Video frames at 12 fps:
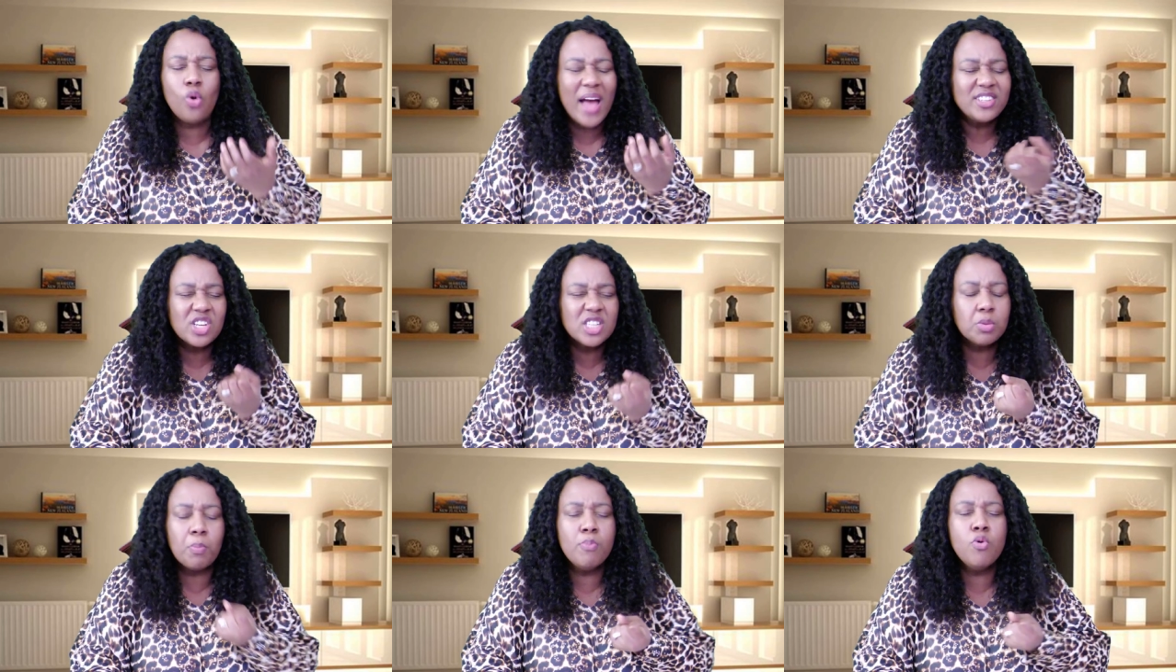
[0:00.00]
you are
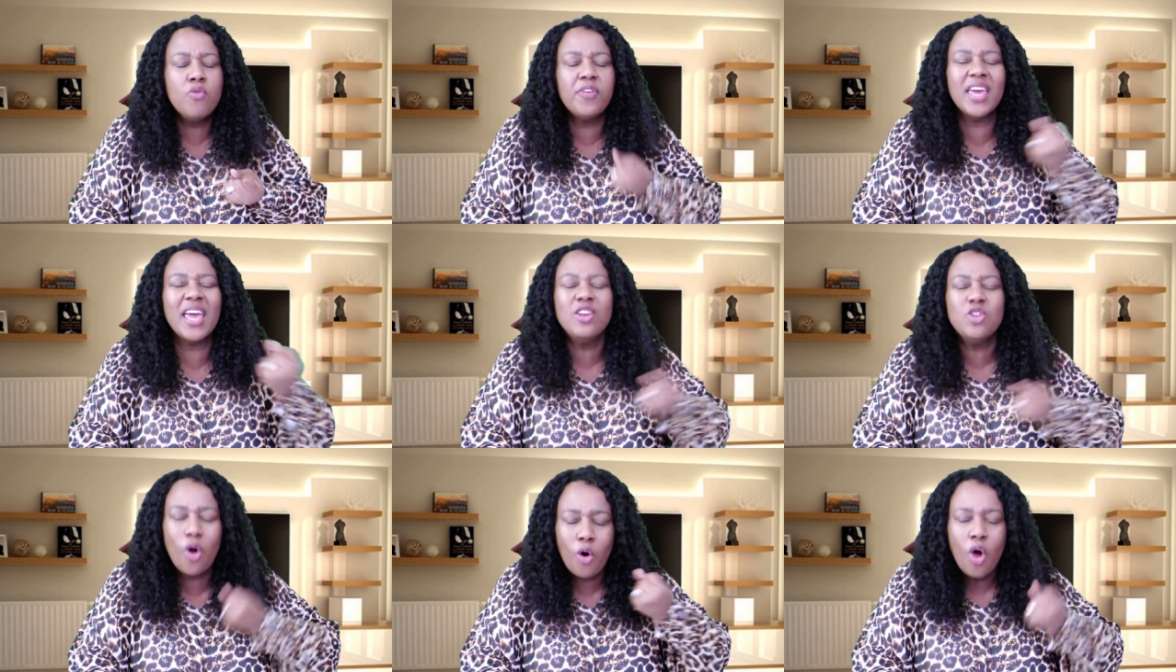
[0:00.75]
just moving
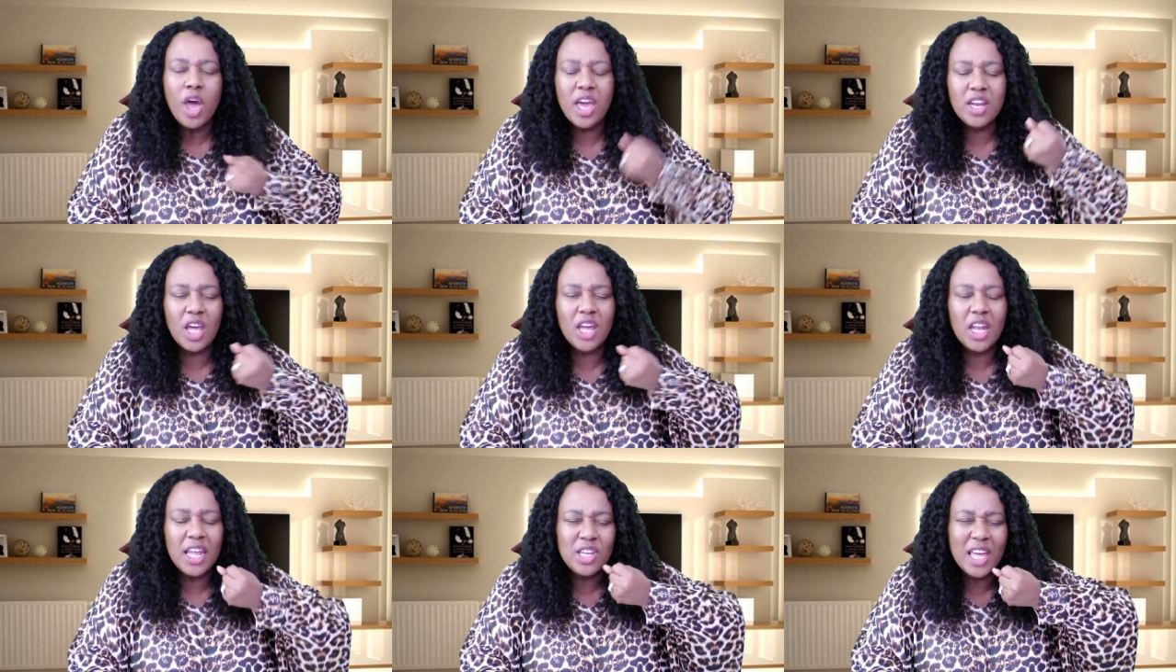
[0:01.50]
in your in
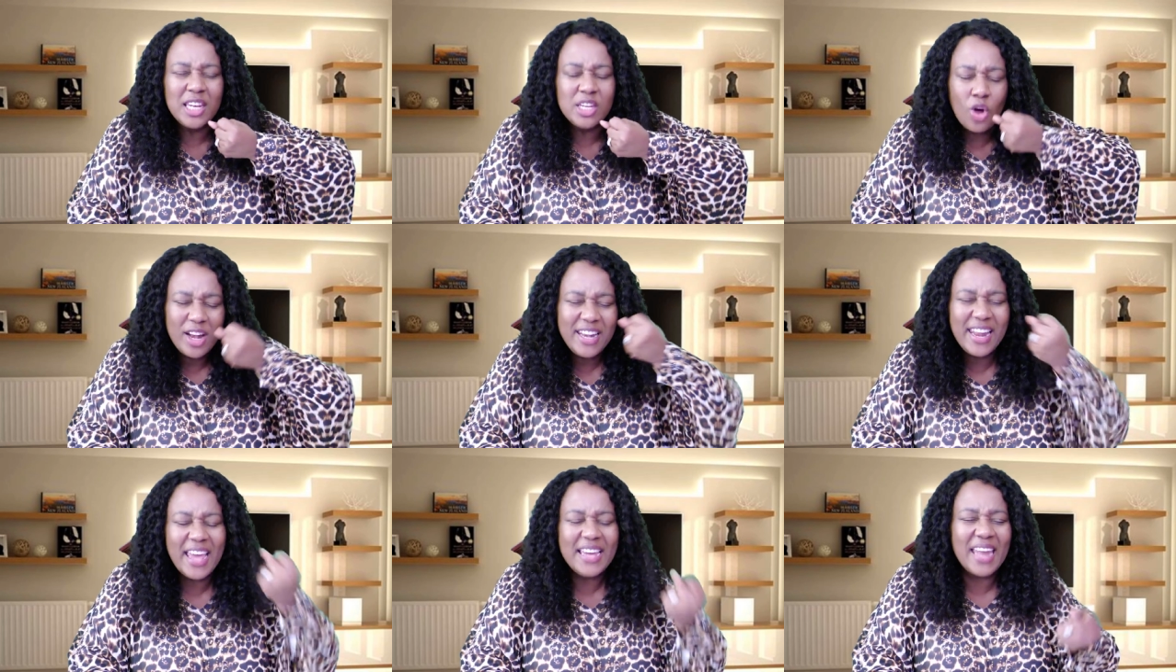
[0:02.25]
in in your
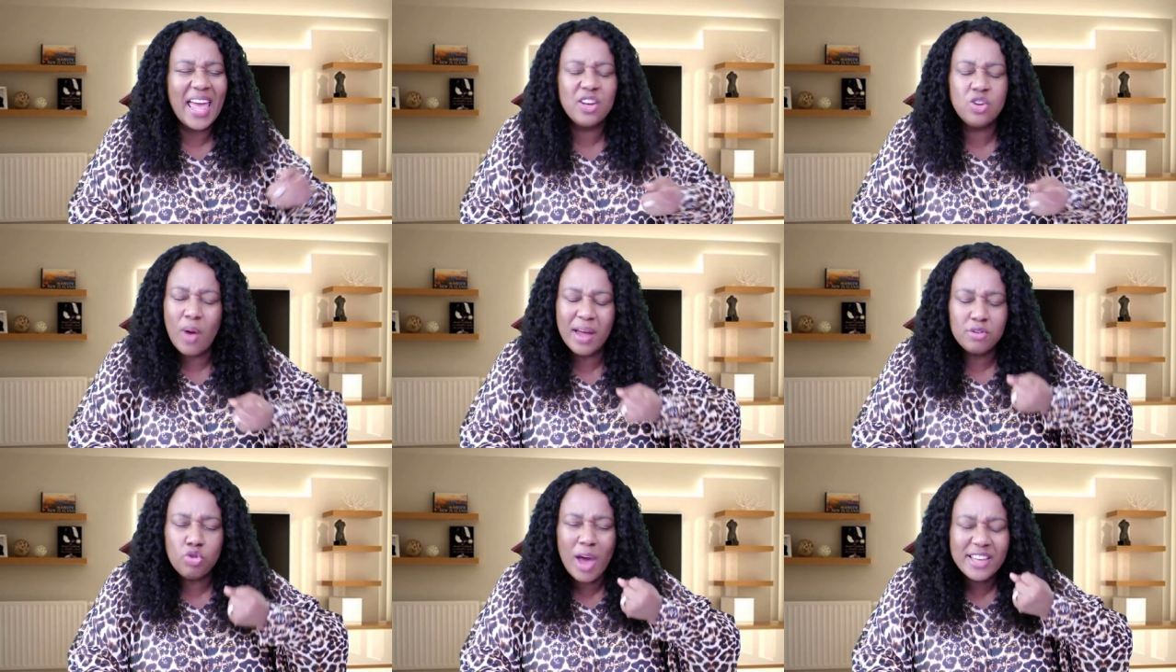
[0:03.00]
lane and you are
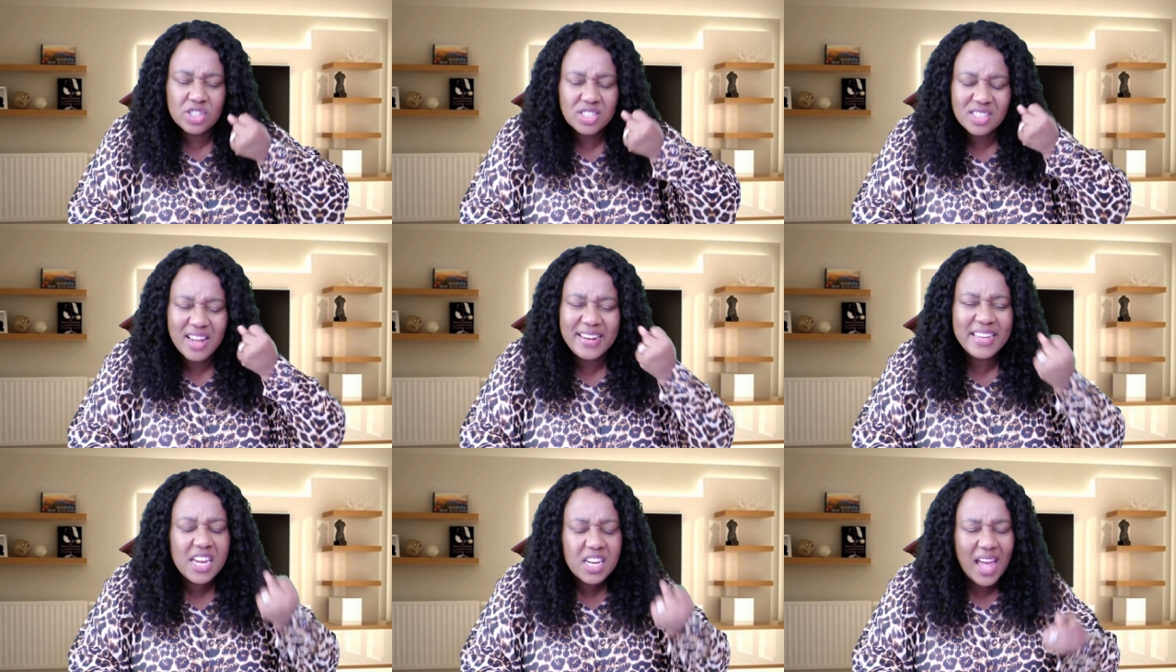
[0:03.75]
you are just a
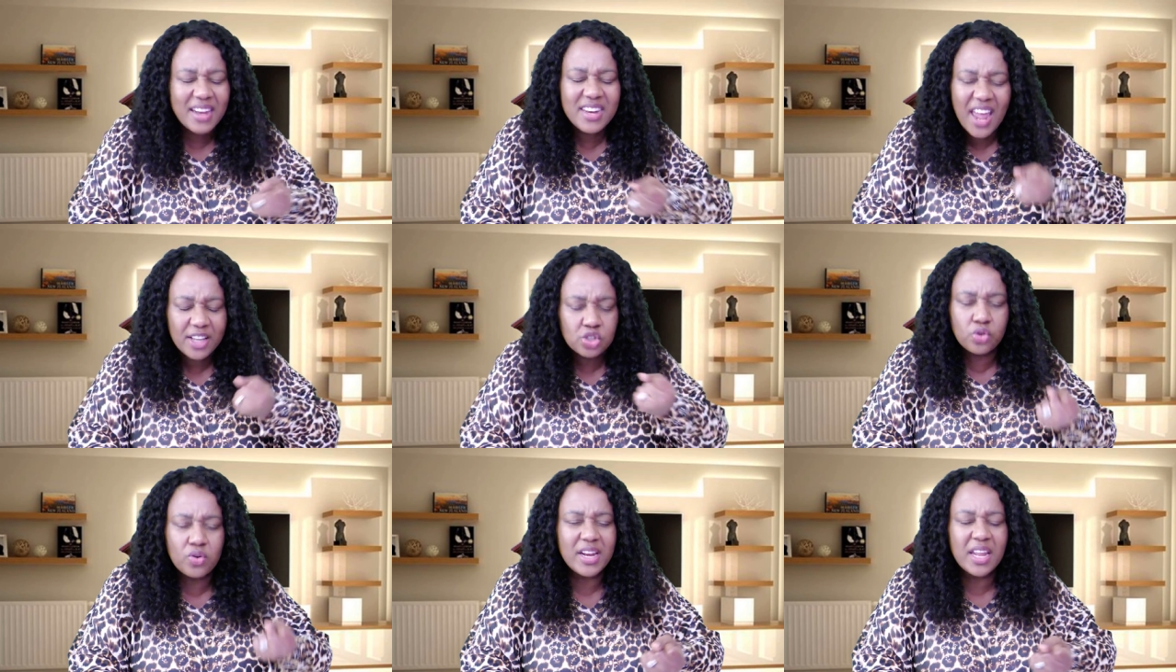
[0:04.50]
leader
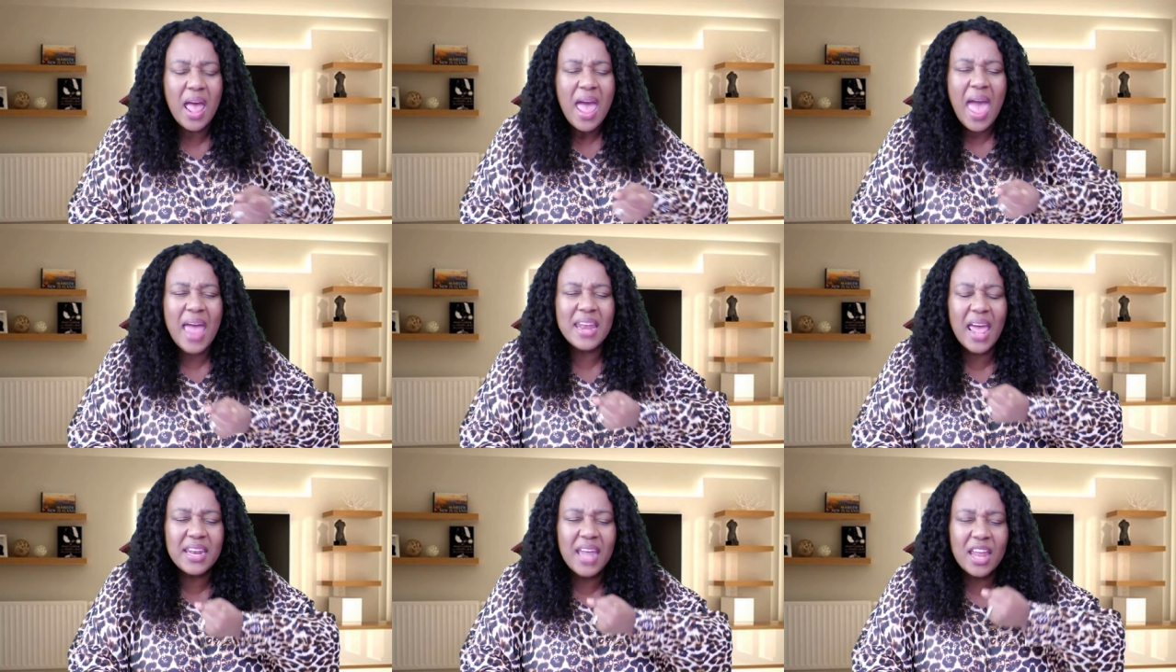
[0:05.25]
naturally and
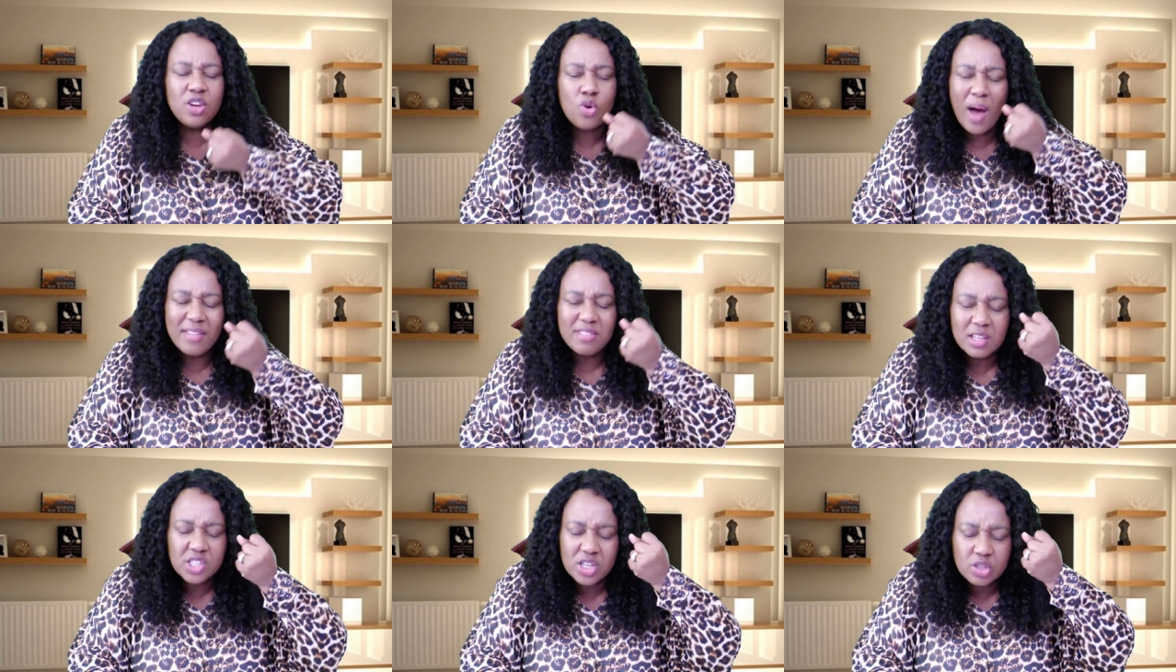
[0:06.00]
and and you are
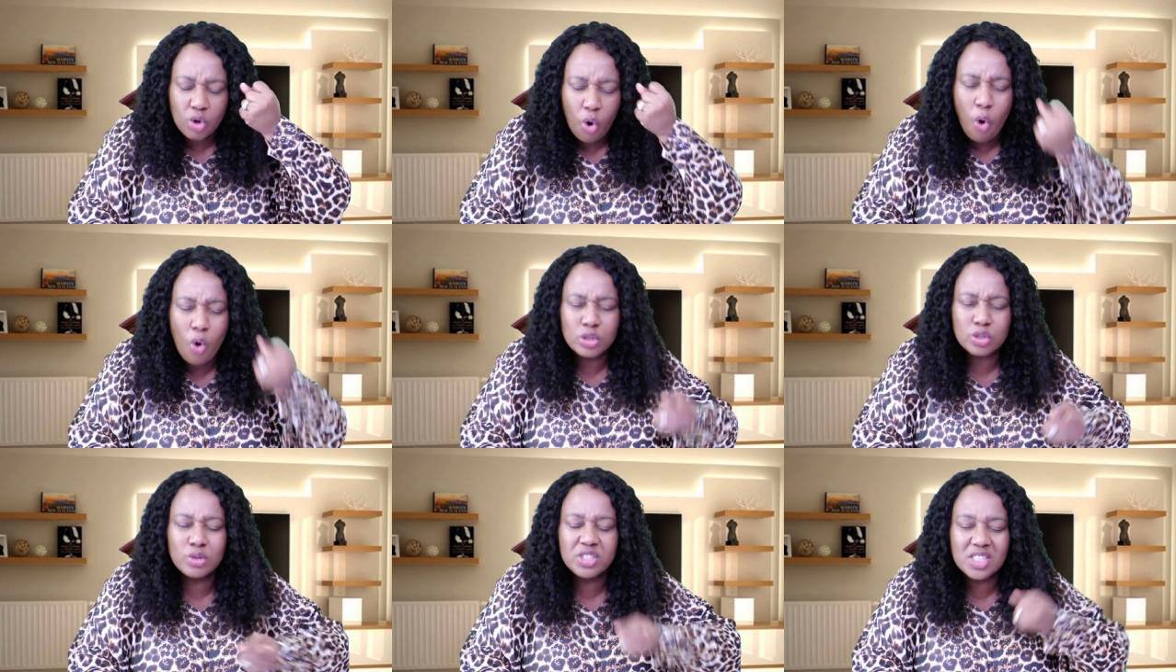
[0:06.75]
just
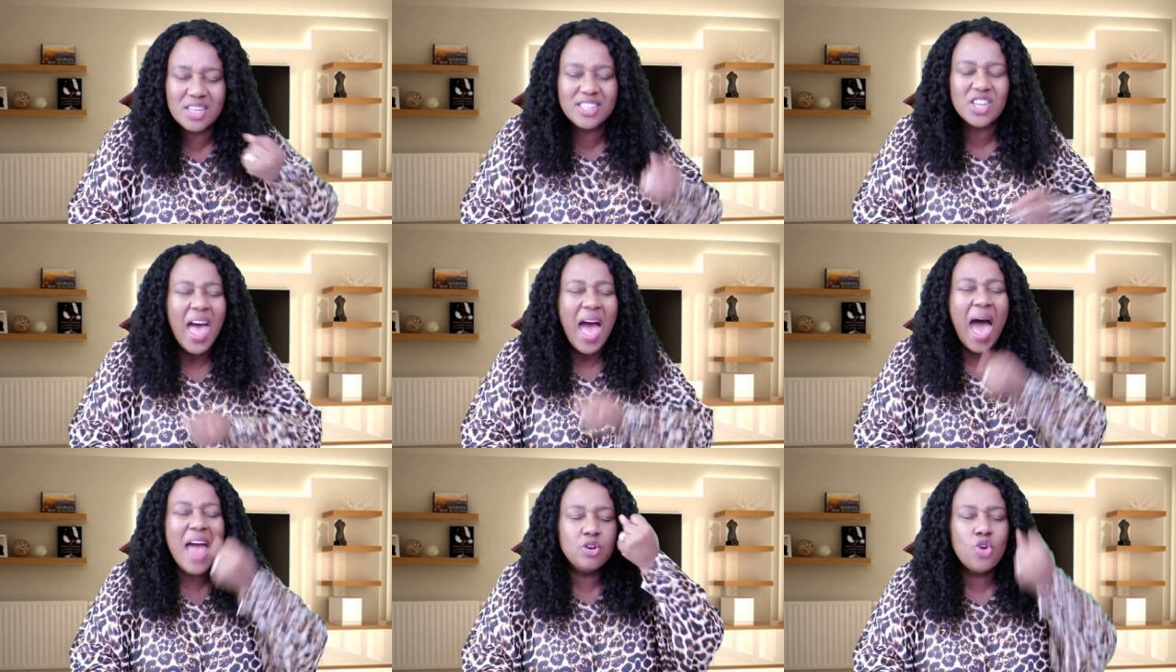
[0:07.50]
called to teach
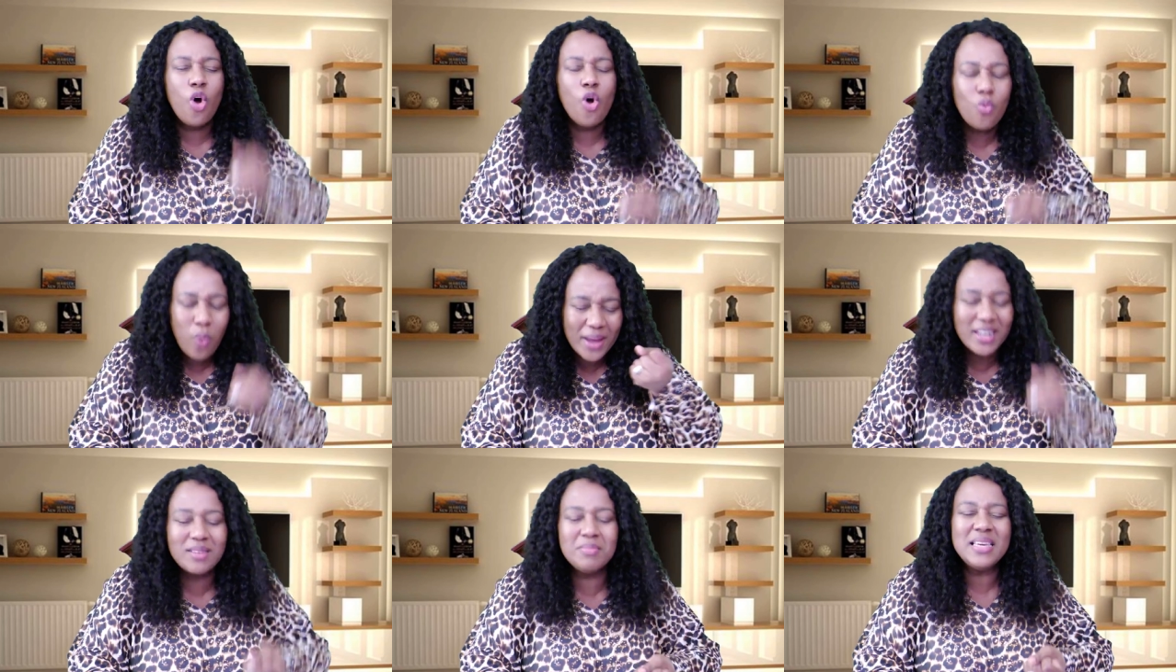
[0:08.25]
i know
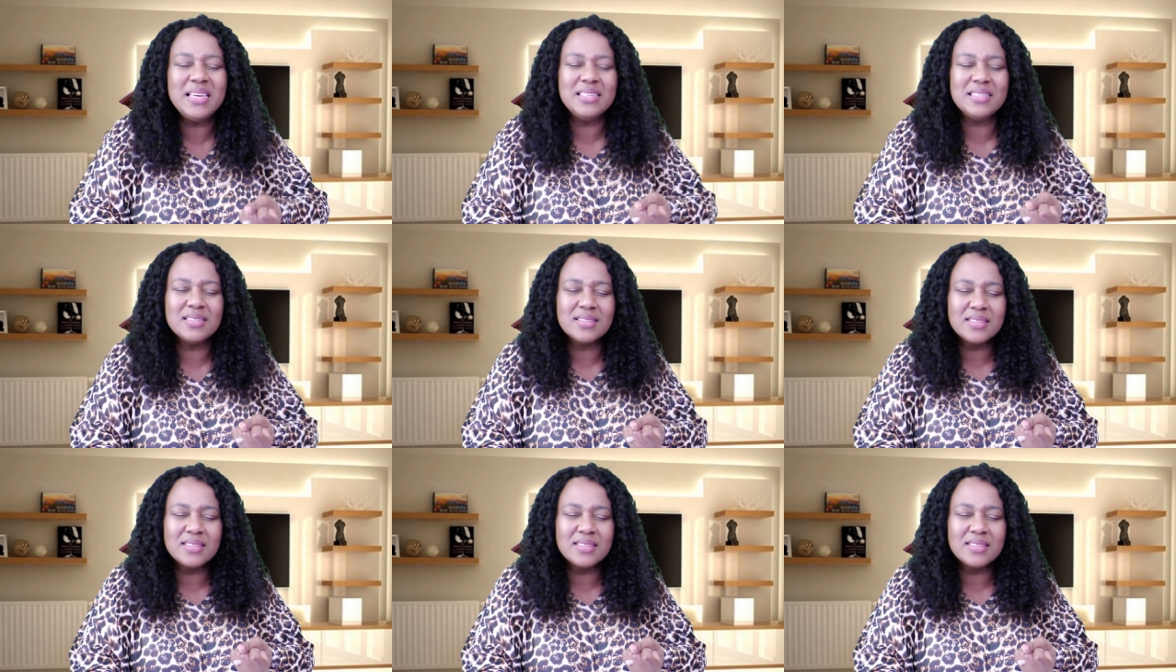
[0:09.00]
what it means